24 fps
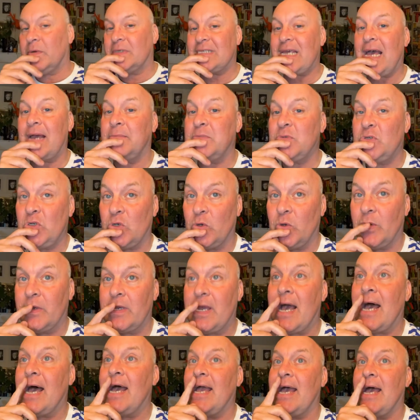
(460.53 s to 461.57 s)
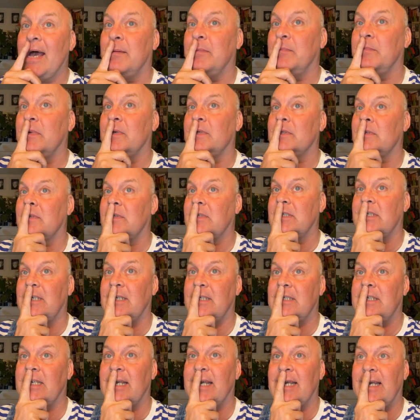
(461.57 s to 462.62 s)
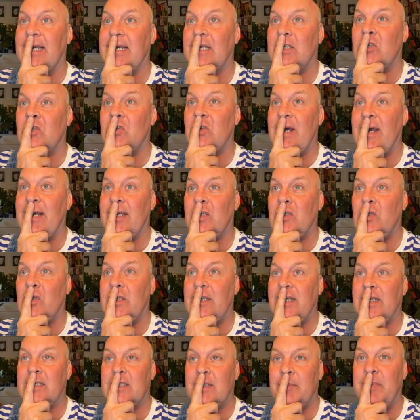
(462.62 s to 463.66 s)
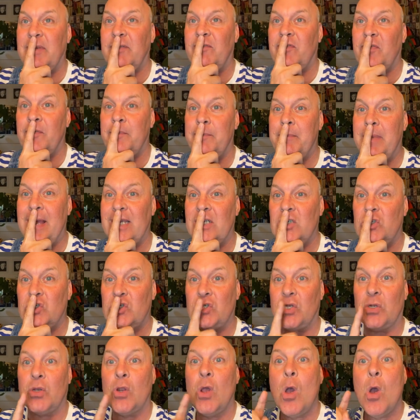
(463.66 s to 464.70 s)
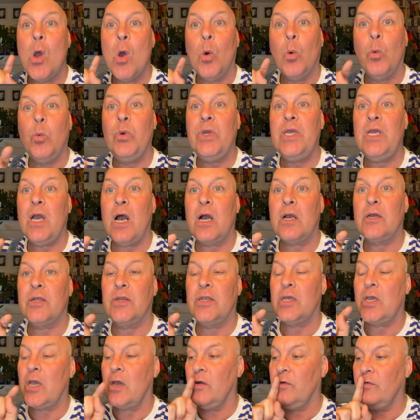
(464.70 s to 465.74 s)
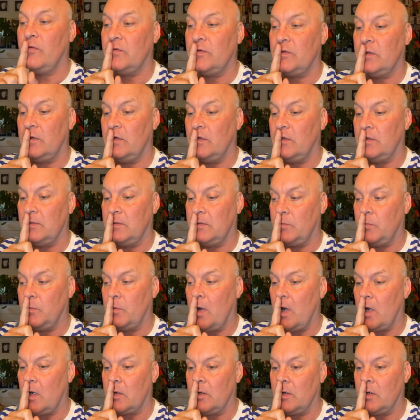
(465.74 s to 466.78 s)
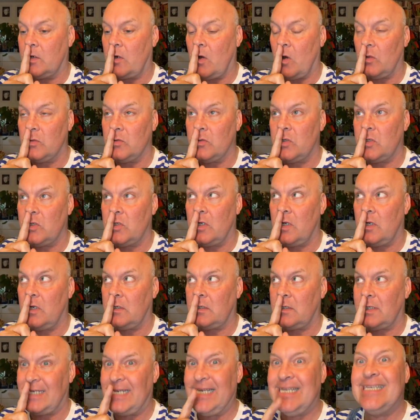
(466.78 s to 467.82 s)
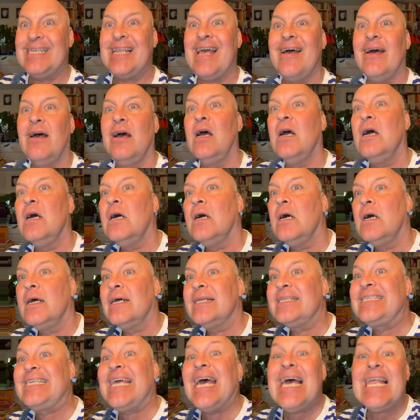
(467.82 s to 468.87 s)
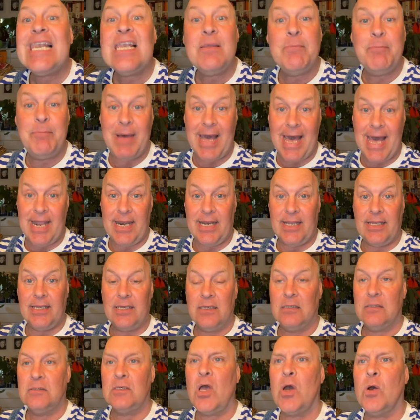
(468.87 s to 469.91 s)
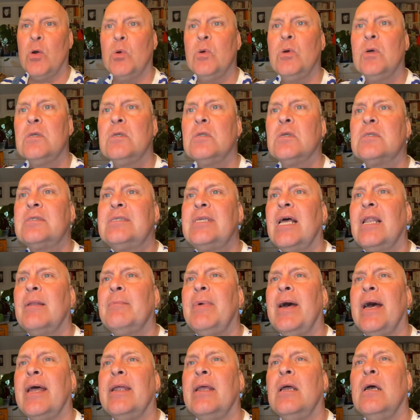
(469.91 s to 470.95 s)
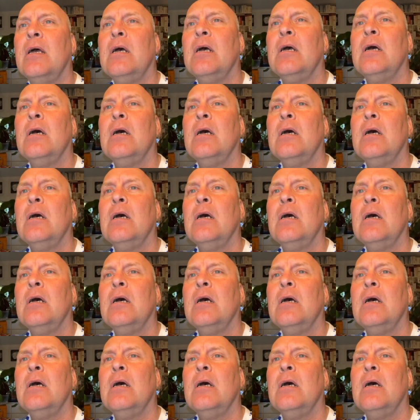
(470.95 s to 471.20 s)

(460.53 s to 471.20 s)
what I'm doing, I am sitting here trying to get some information. We are going to go to work on a concert in Tällberg. No, not Tällberg.